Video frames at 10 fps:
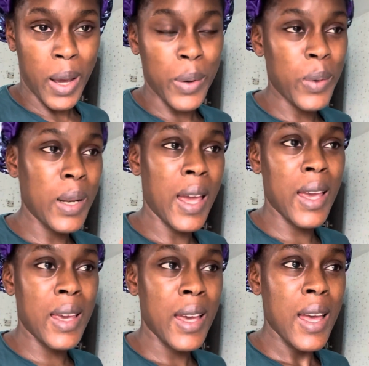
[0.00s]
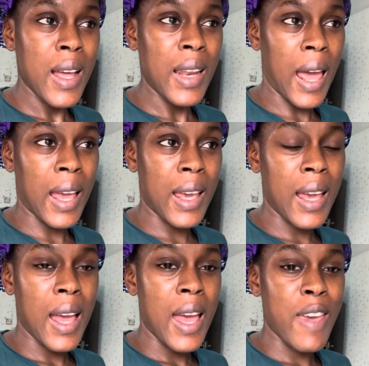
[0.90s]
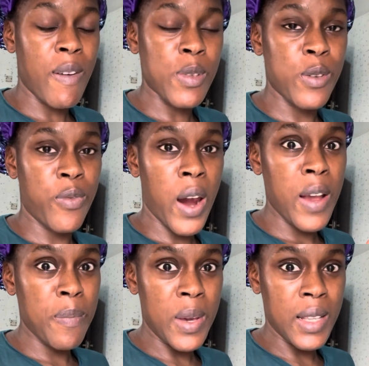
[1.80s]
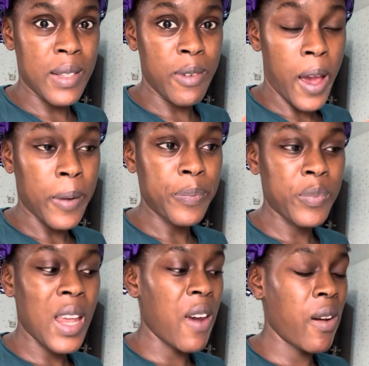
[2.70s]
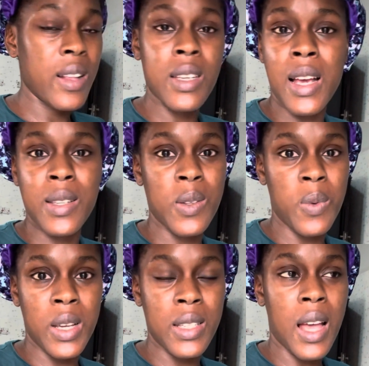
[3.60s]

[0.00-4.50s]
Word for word: I don't like if I'm to fry meat, yeah, everything has to wait.